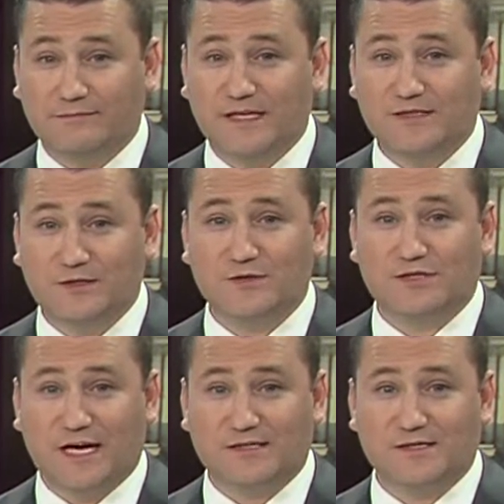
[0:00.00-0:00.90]
that Central
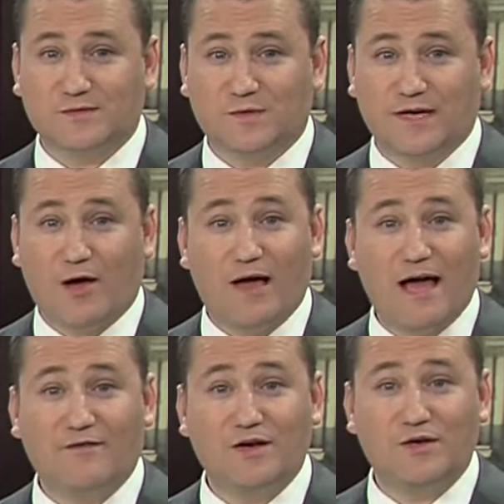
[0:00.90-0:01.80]
Texas will now
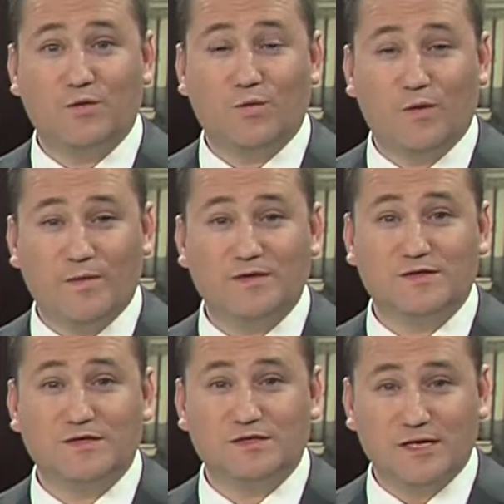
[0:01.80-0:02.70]
have a new
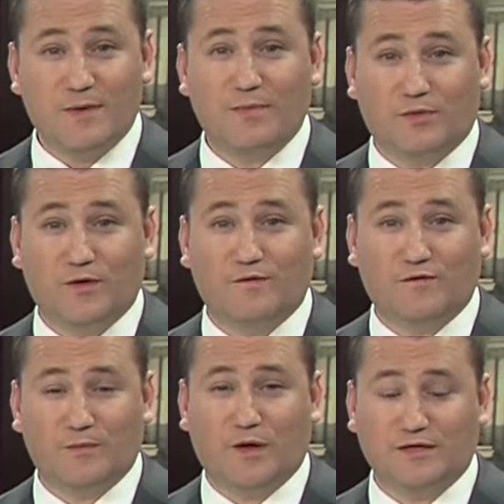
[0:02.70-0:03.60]
women's semi-pro
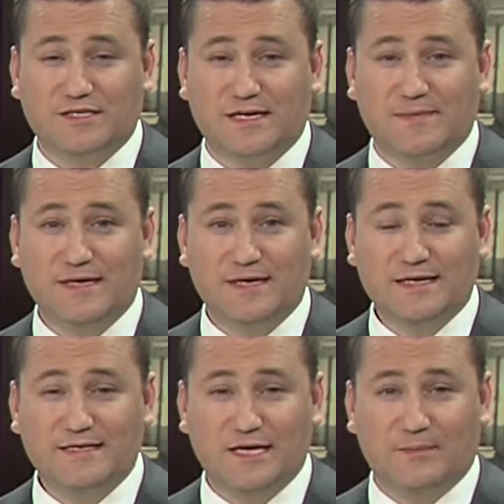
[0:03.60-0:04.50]
football team
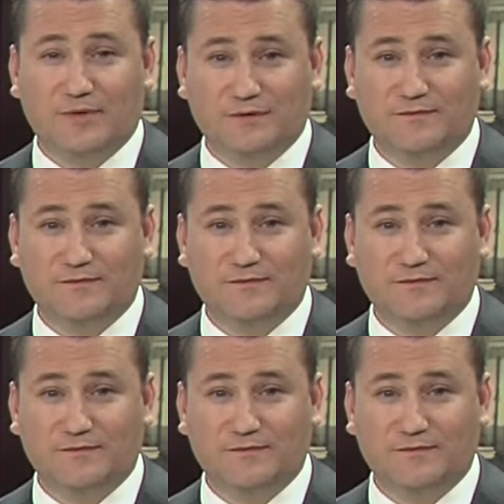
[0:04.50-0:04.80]
in Temple.